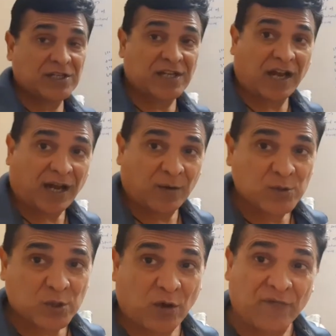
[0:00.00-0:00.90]
is a
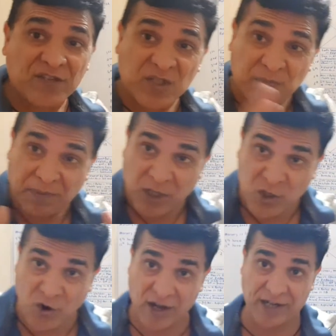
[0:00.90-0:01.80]
house of
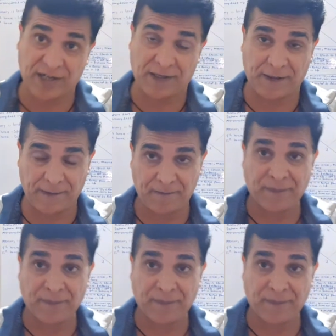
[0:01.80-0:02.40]
spirituality,